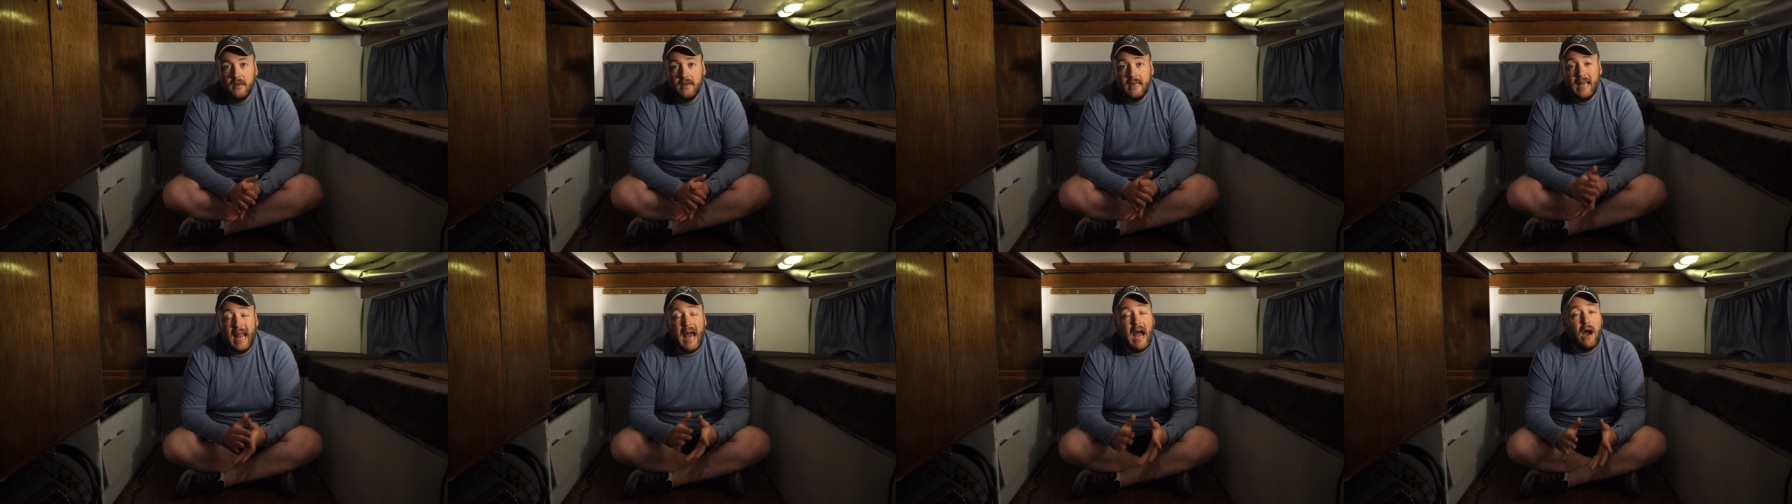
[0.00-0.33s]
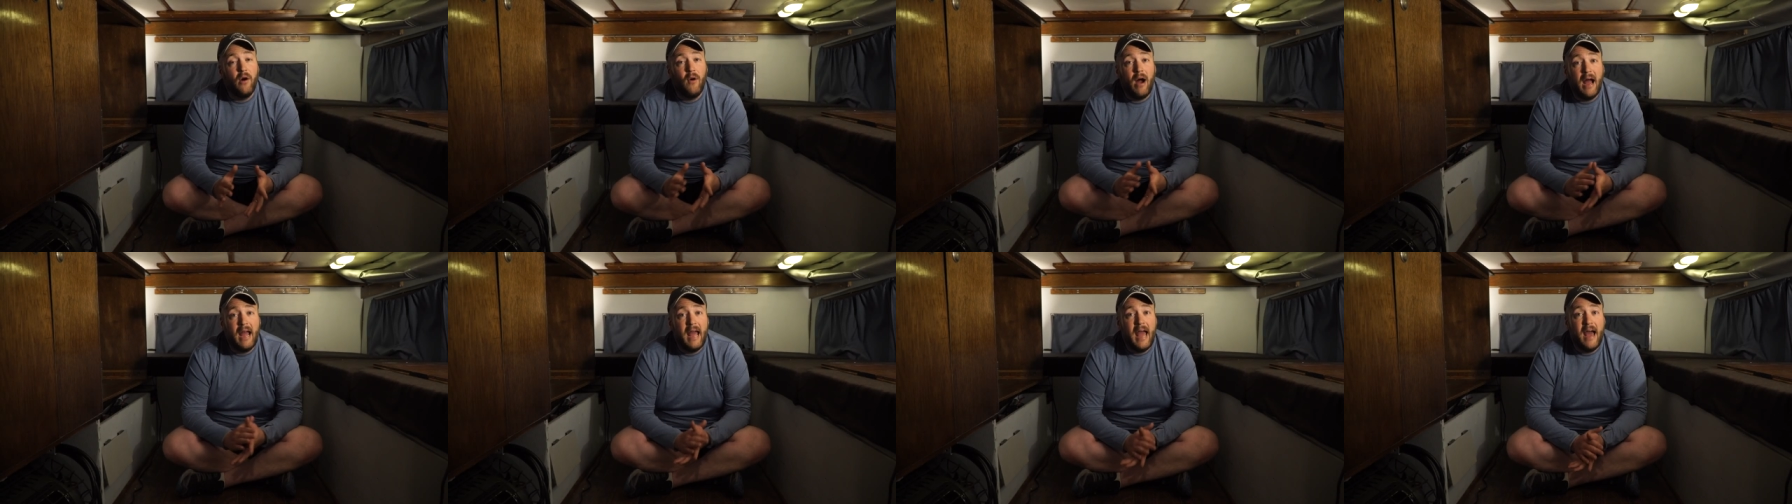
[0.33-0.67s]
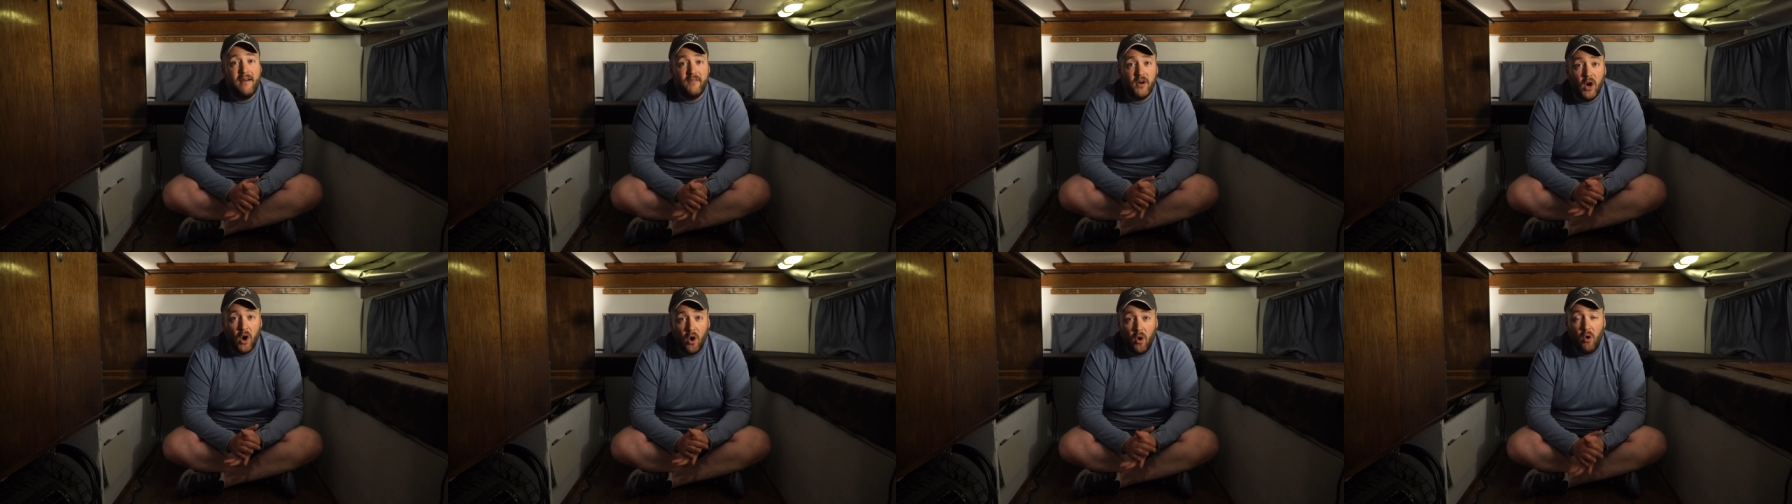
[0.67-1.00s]
Now, I
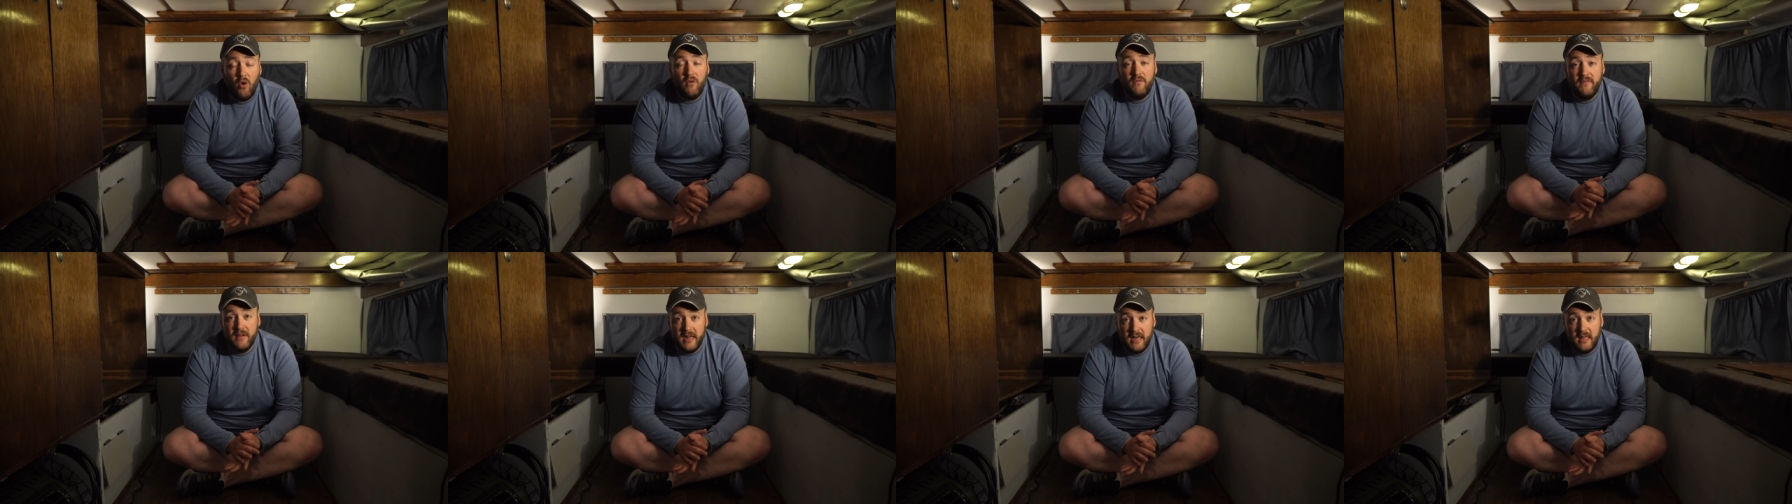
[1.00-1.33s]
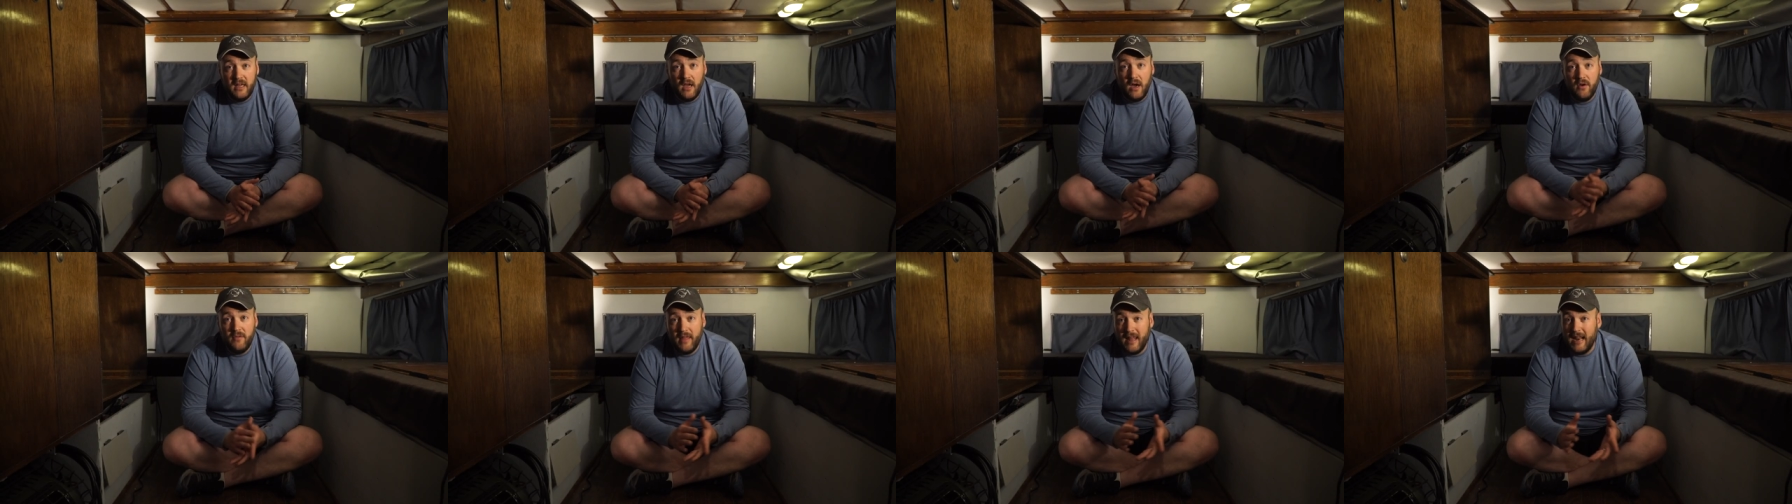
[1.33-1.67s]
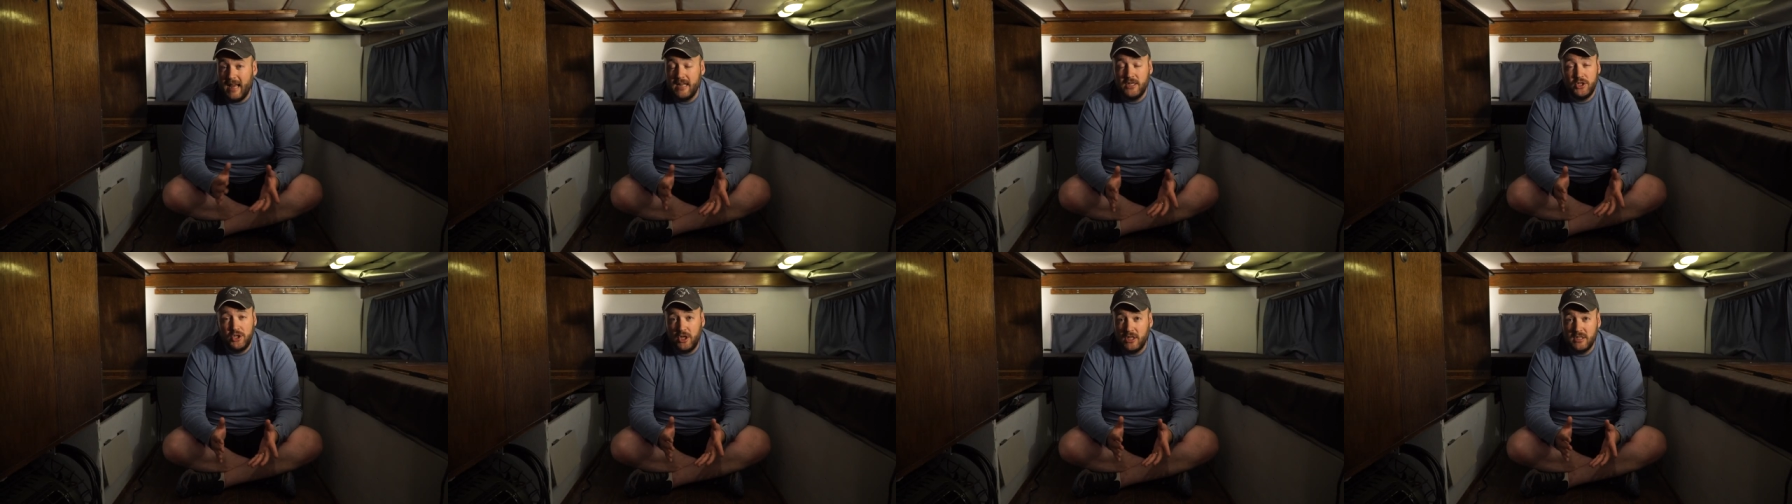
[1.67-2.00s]
have a whole video that
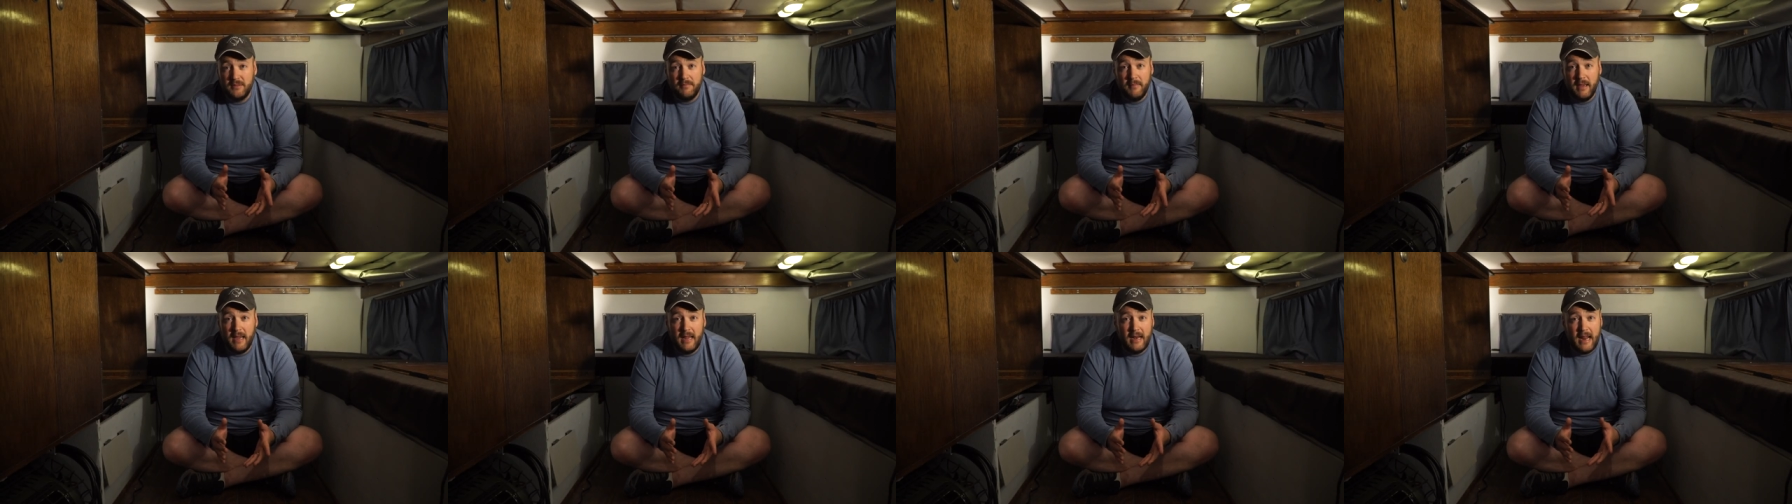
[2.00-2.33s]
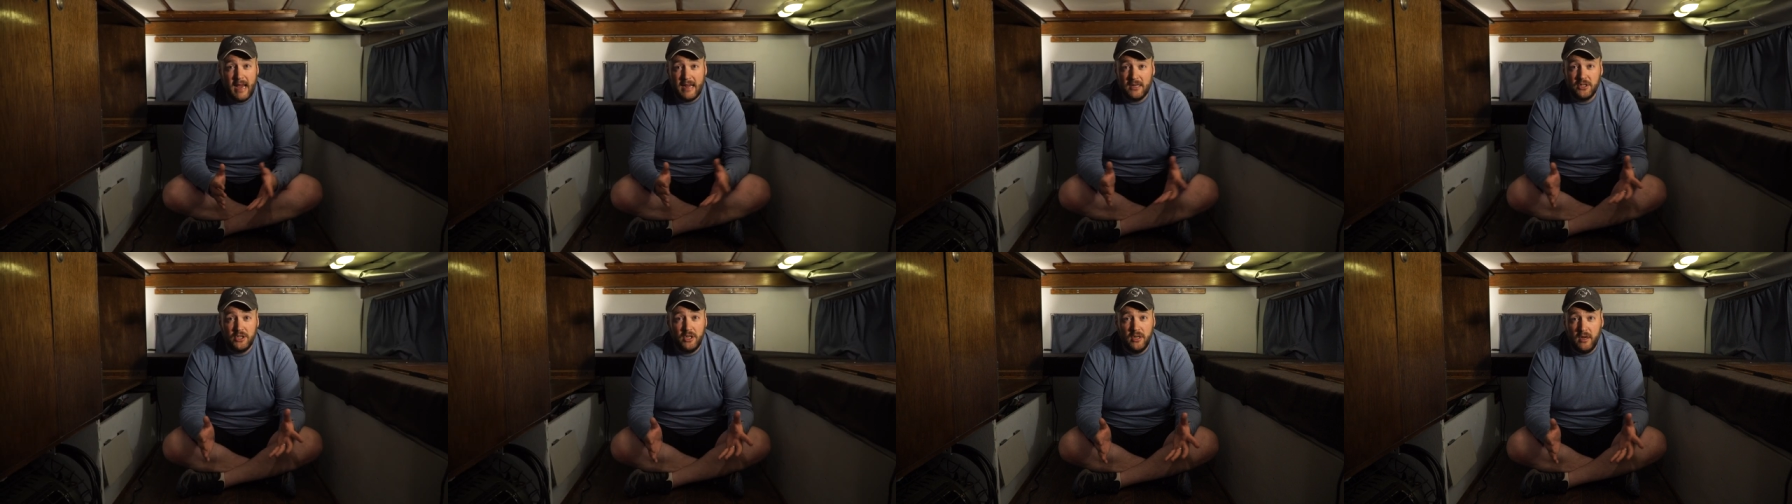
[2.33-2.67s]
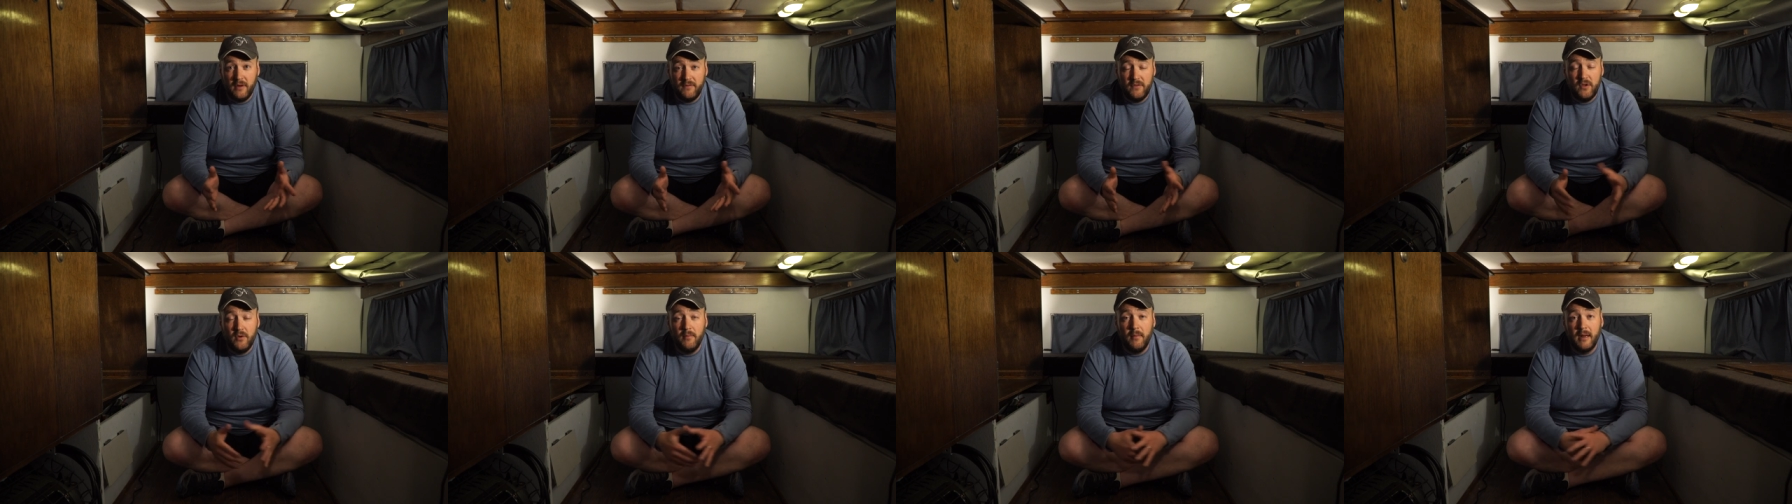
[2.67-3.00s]
I just made actually
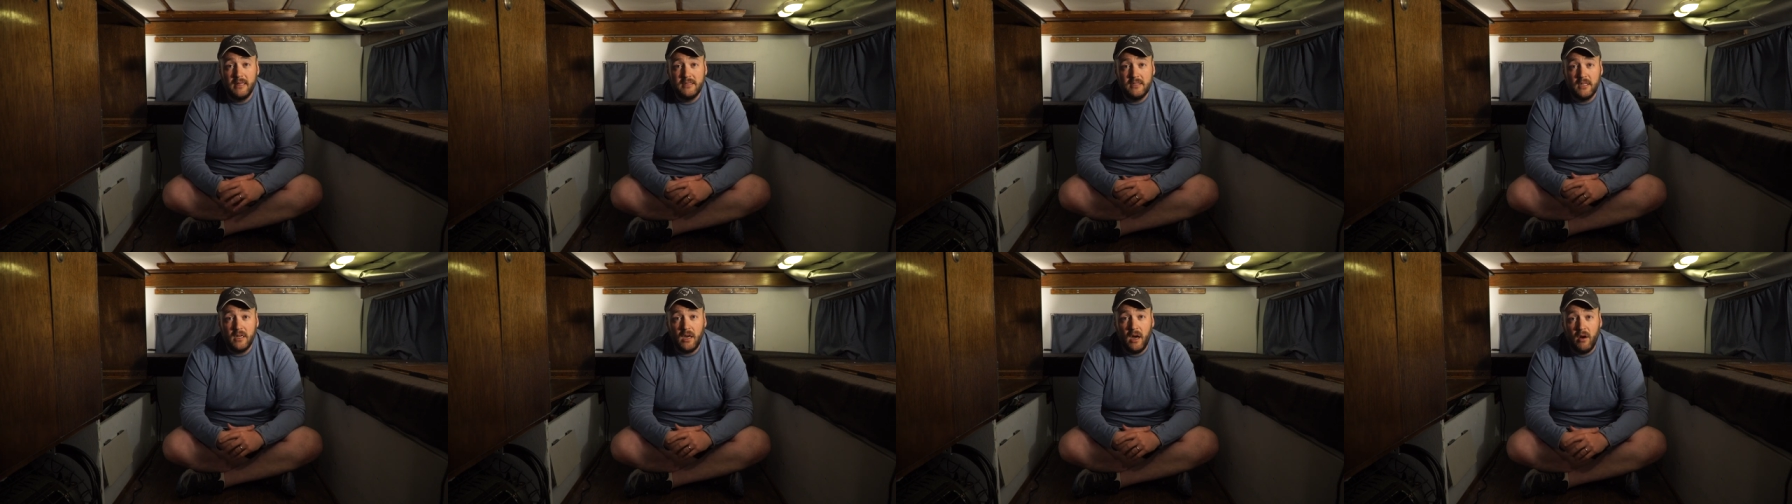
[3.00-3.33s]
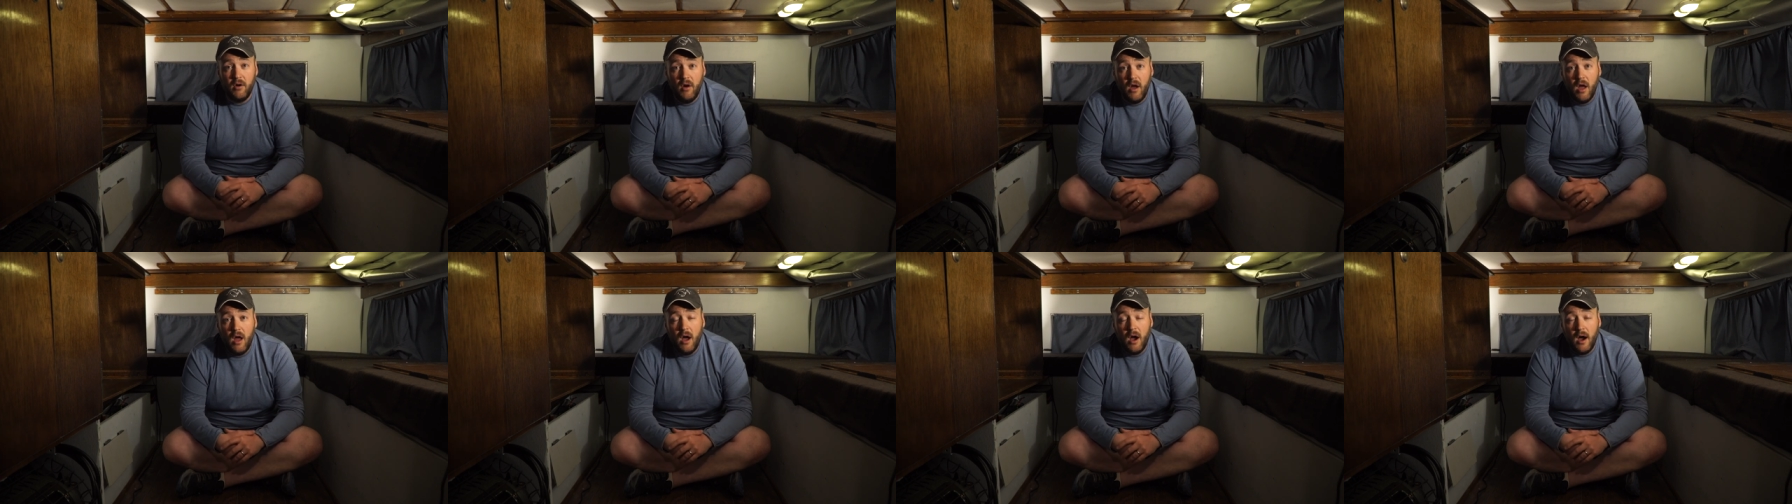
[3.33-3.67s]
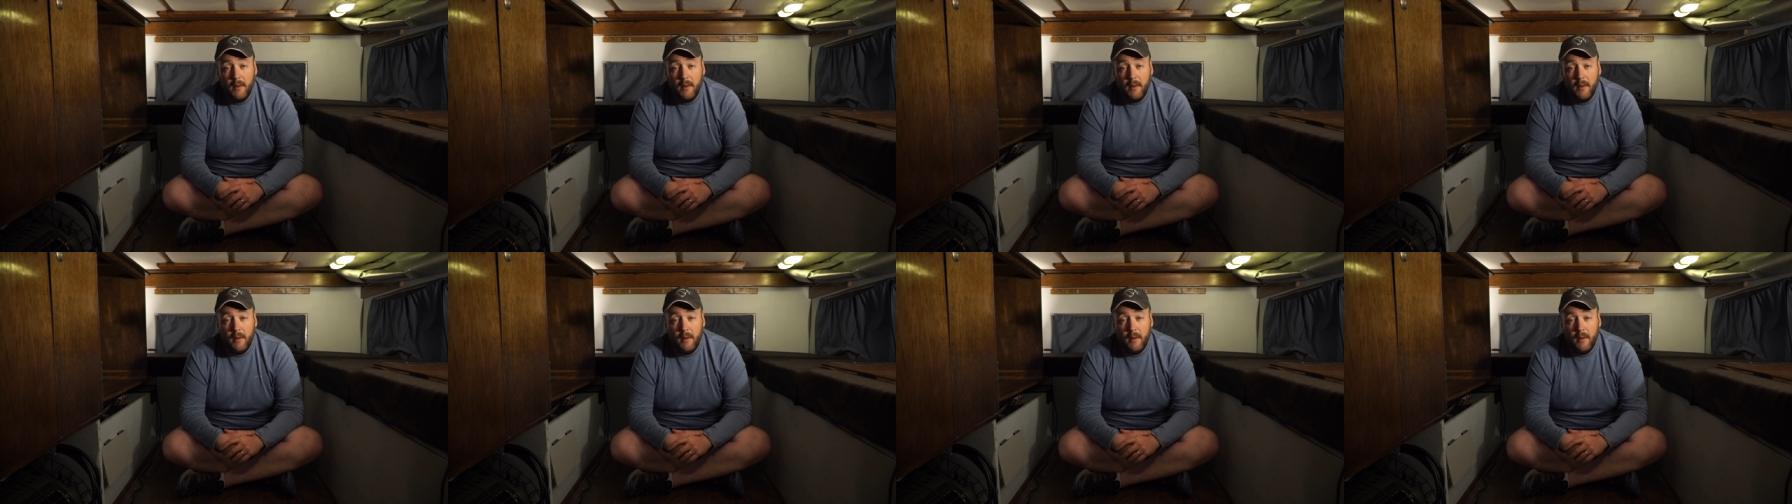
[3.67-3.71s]
a few months ago